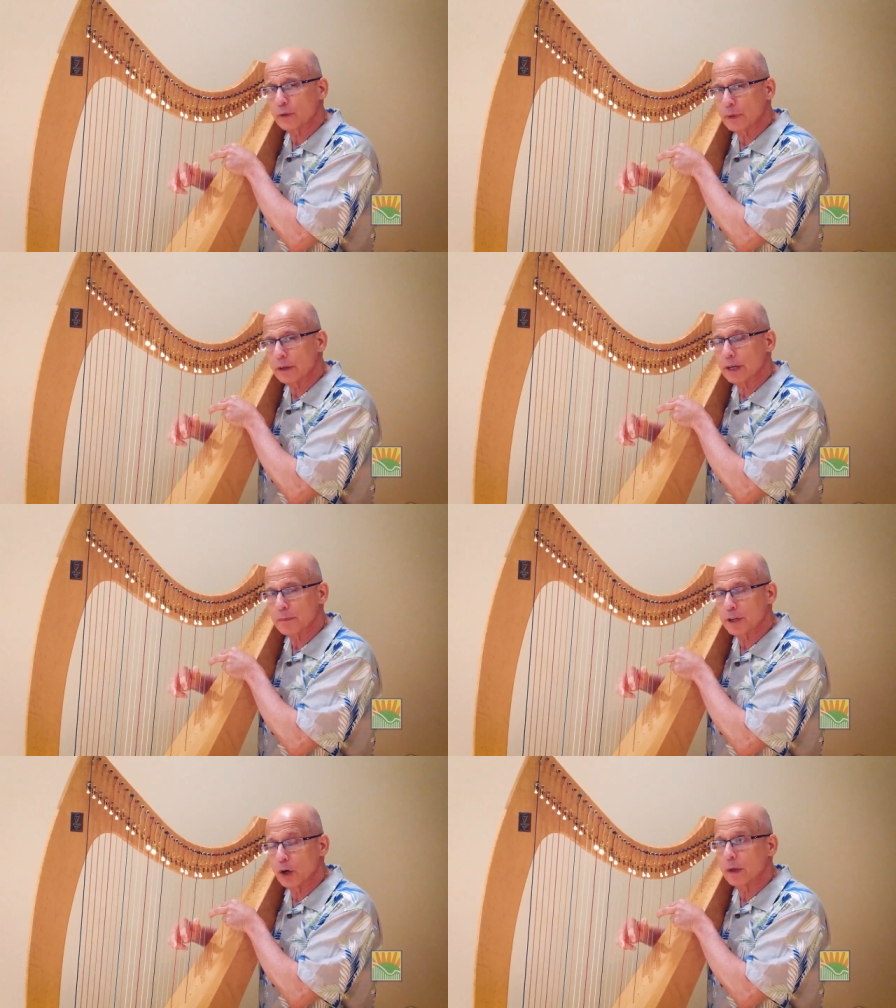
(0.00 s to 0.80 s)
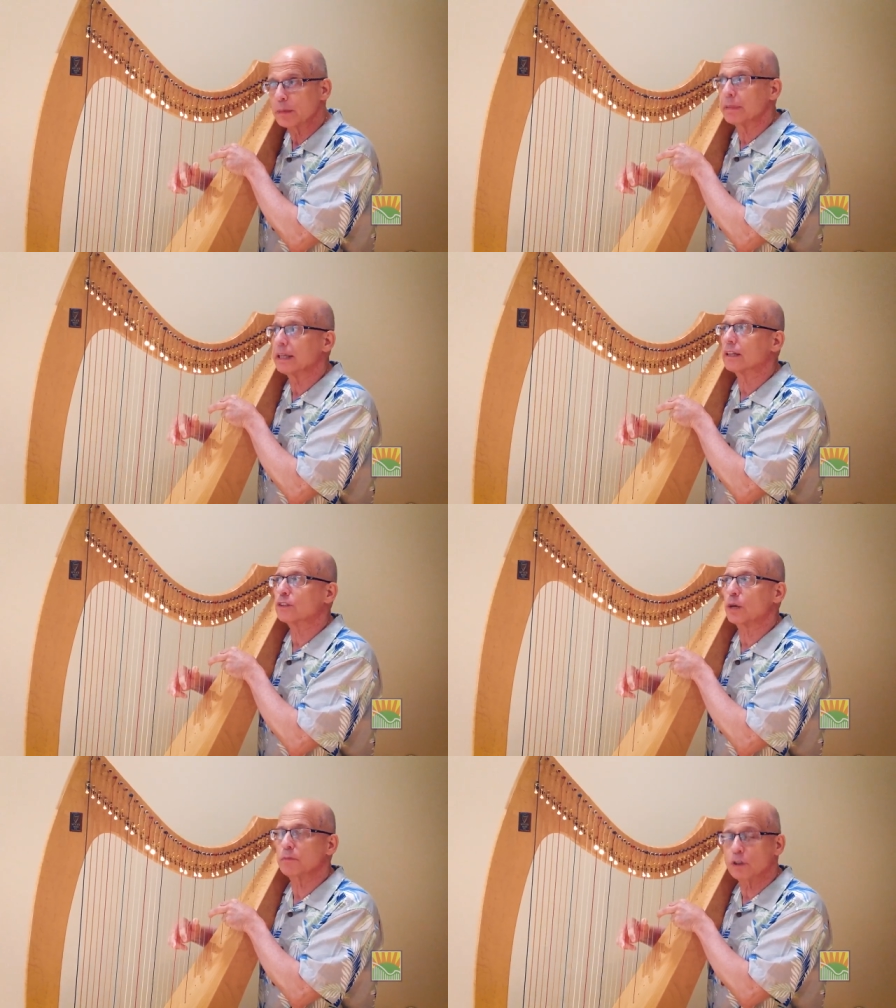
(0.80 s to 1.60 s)
where I'm going because
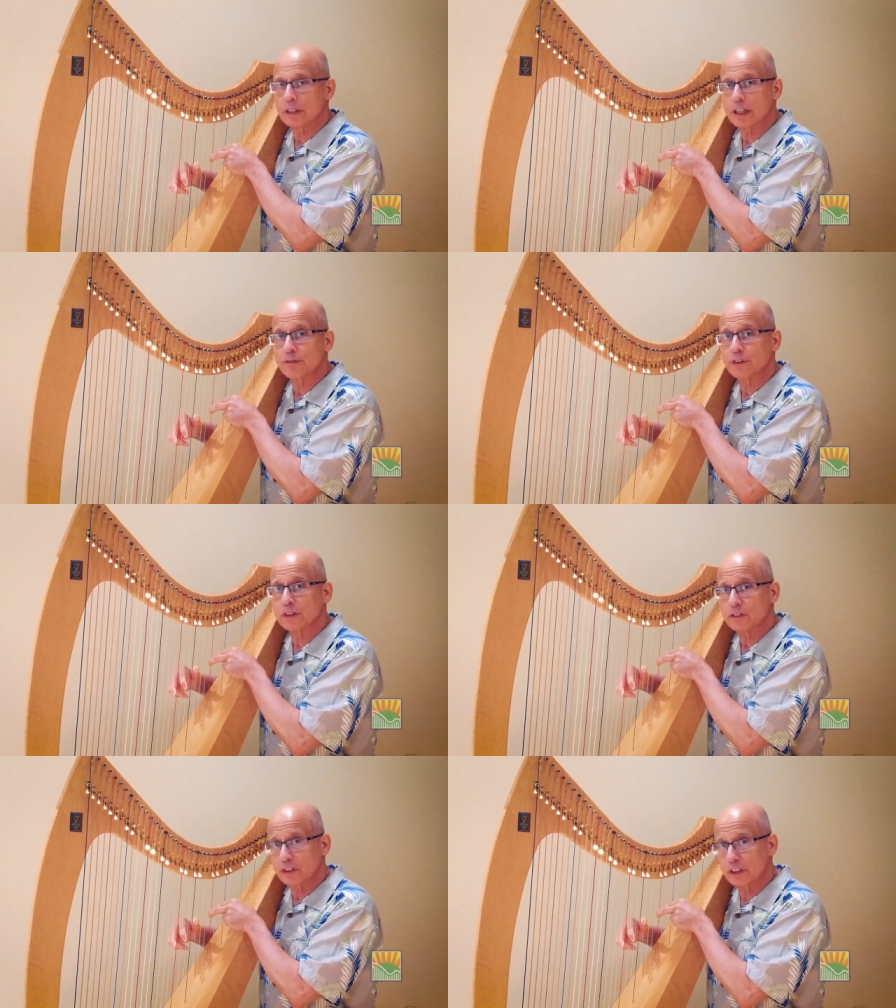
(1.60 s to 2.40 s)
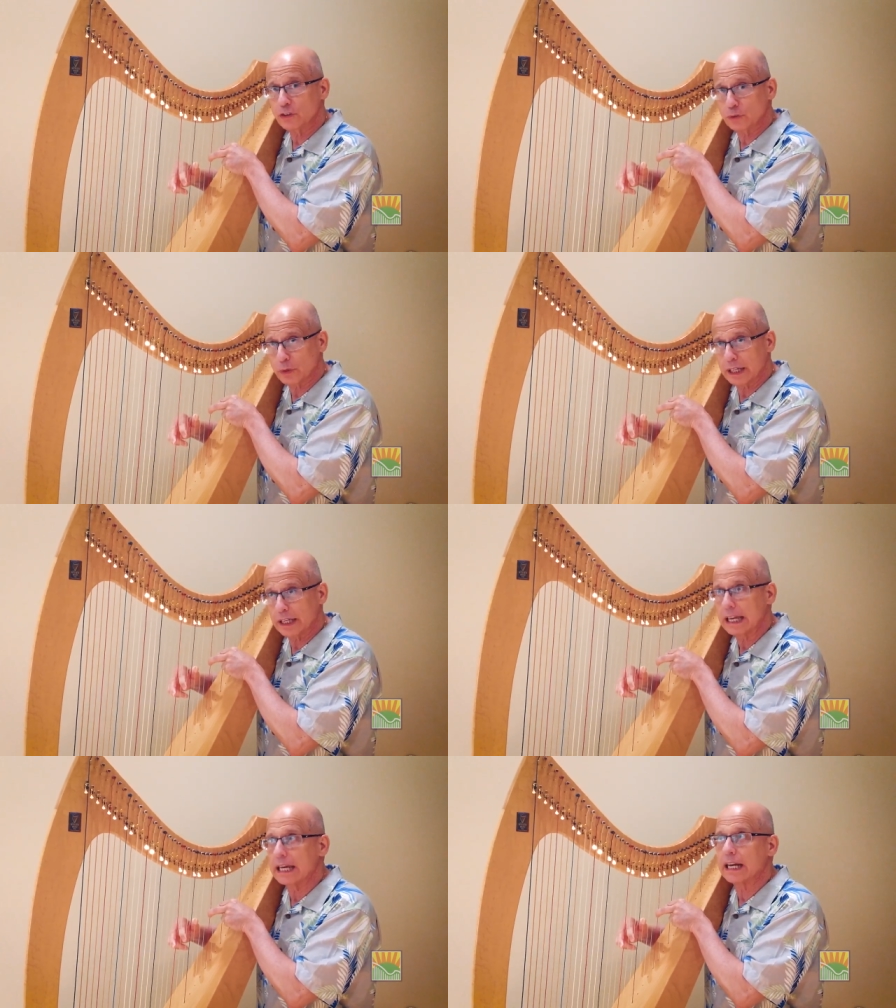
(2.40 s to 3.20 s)
I'm looking for the C
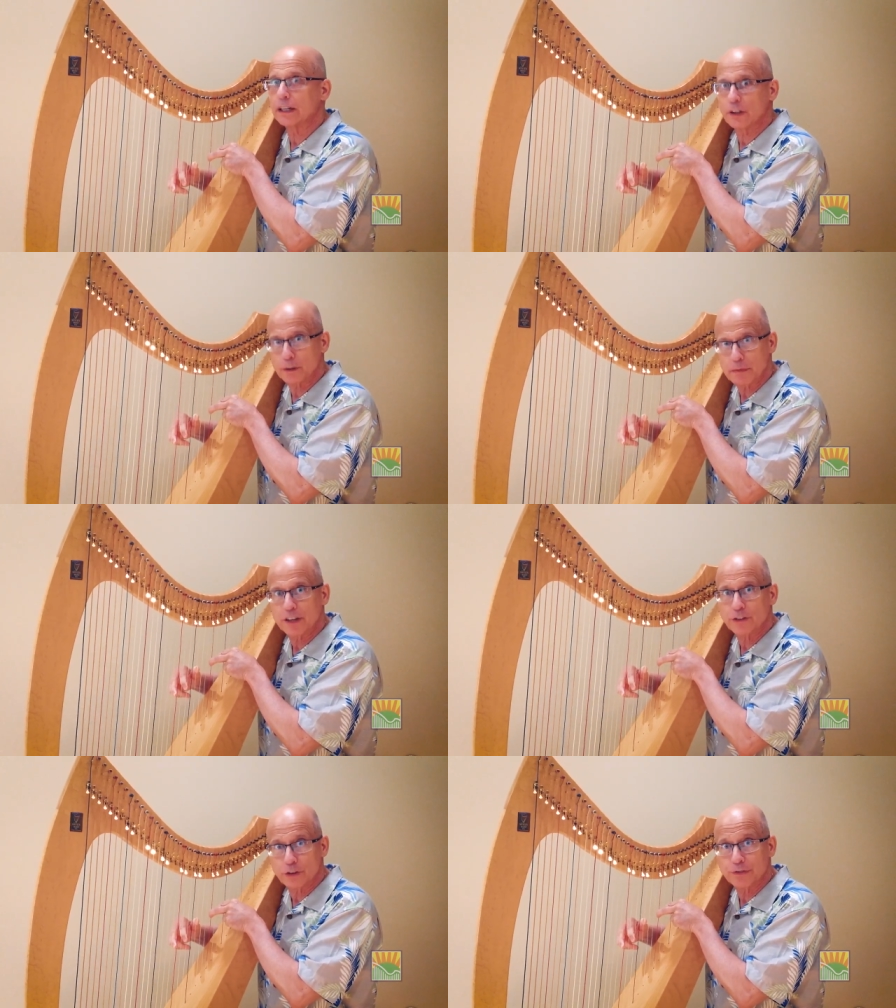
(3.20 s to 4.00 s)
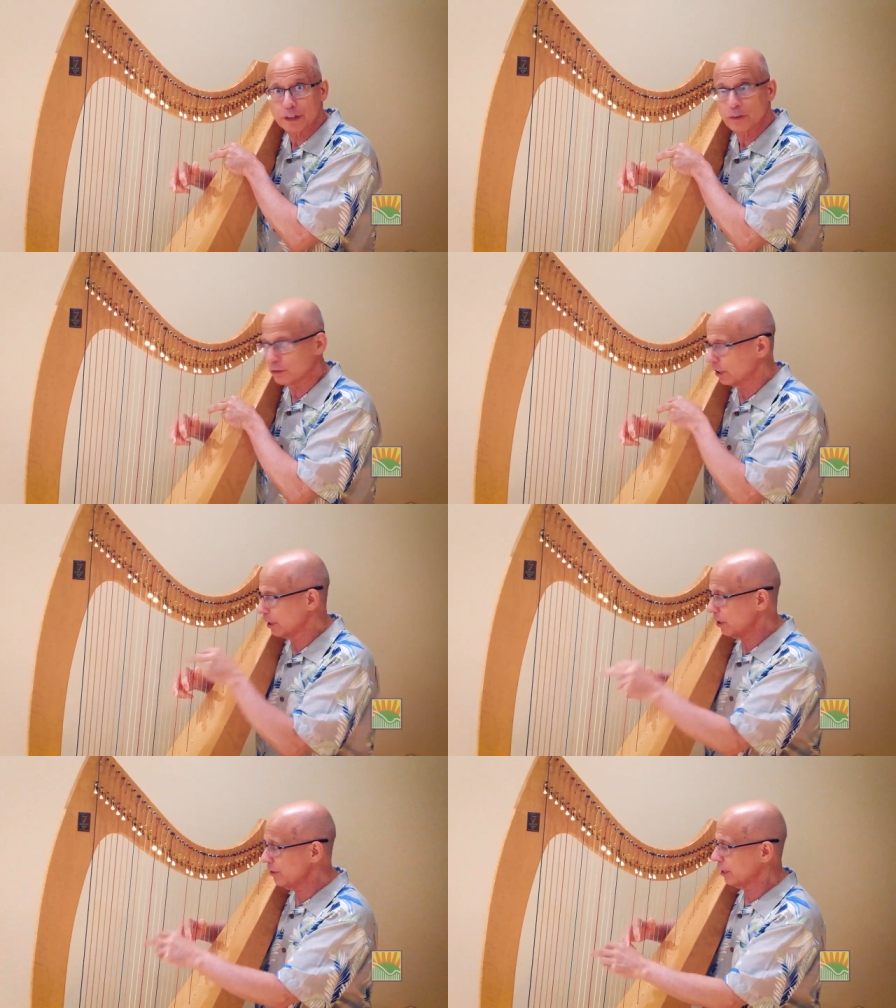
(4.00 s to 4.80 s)
string and I know that my third finger is going
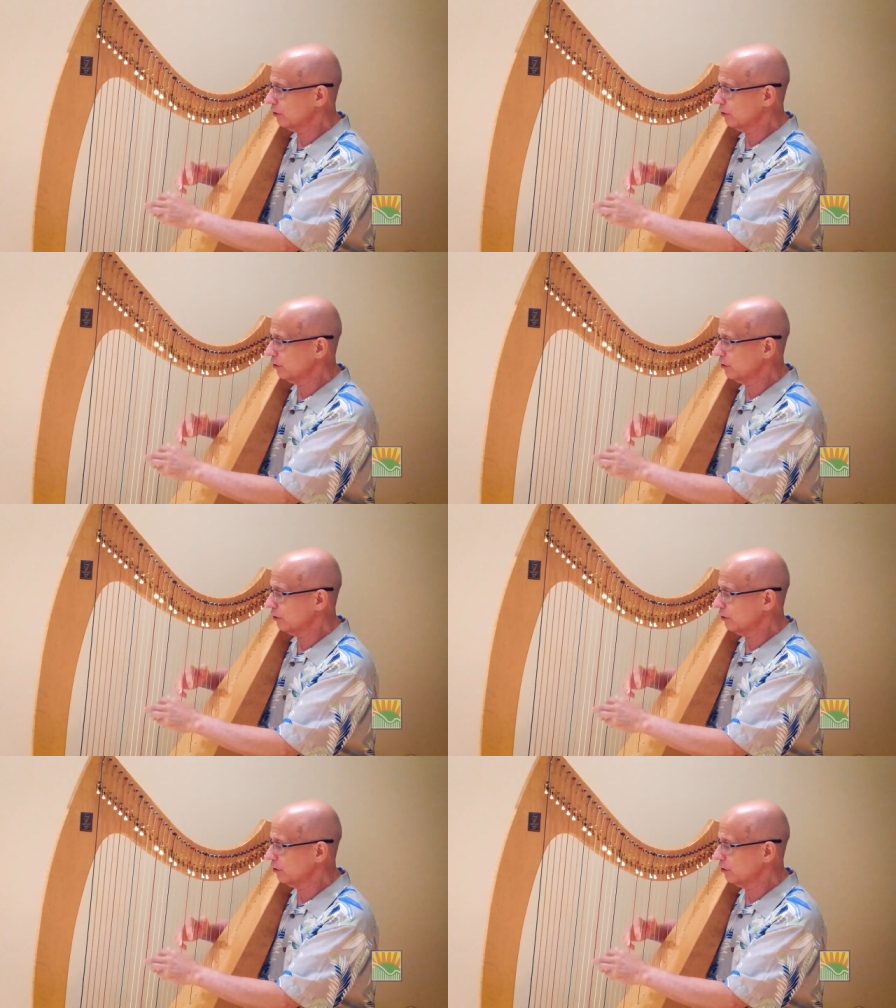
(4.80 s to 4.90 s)
to go there.